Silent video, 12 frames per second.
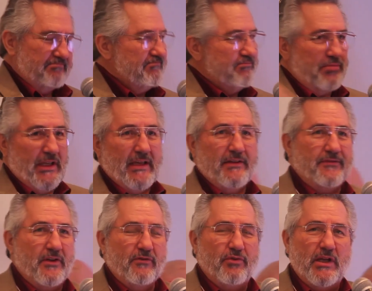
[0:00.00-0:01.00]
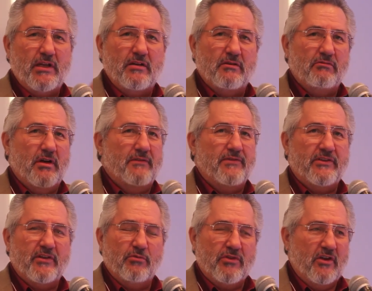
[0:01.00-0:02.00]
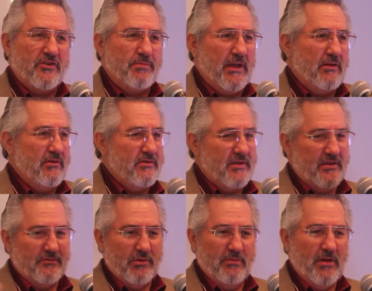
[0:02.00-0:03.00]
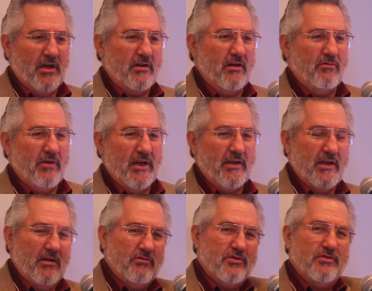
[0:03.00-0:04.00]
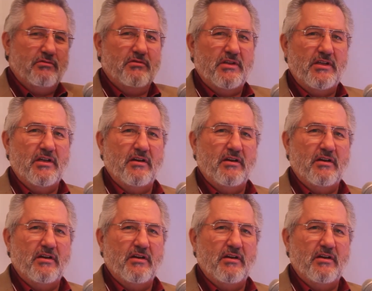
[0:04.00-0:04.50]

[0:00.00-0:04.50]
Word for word: Thank you. Please feel free to uh, visit with our speakers as we make our way down to the uh,